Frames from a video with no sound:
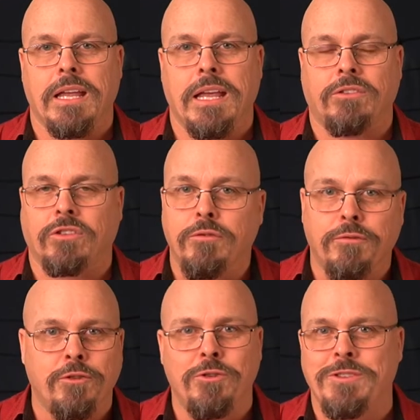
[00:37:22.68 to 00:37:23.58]
It's
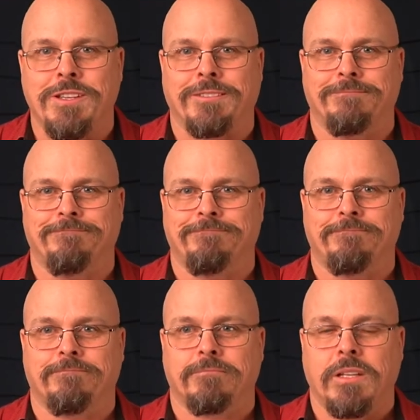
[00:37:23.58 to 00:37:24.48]
confusing.
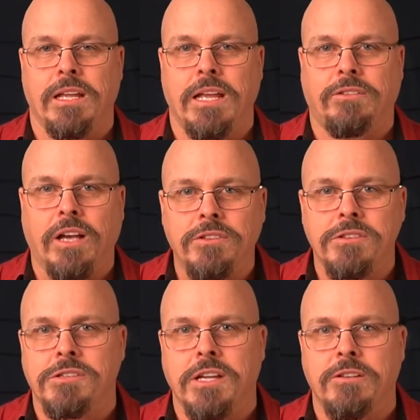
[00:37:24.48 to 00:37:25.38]
It doesn't
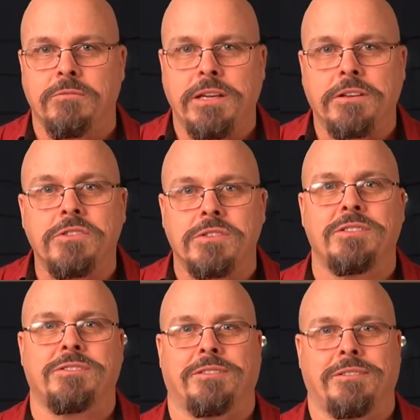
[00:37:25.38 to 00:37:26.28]
seem to be
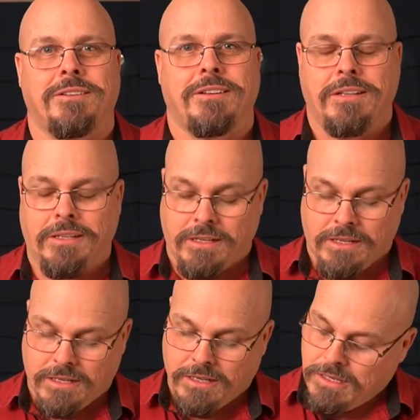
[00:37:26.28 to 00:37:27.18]
consistent.
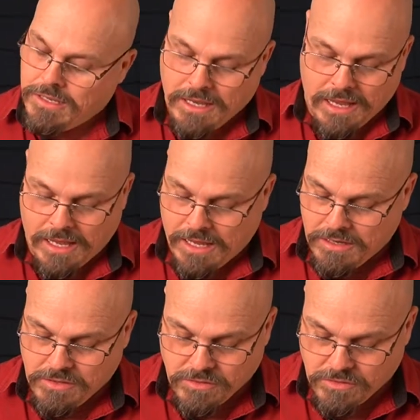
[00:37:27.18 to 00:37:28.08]

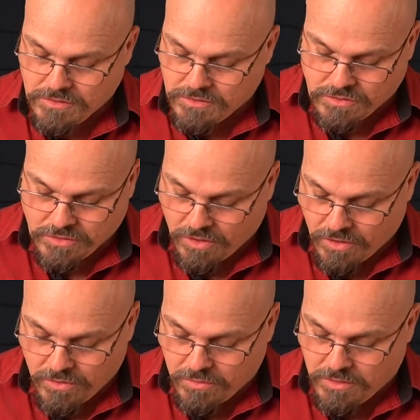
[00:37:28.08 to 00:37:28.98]
And
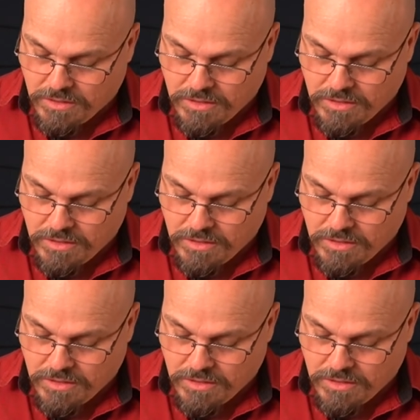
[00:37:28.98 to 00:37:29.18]
so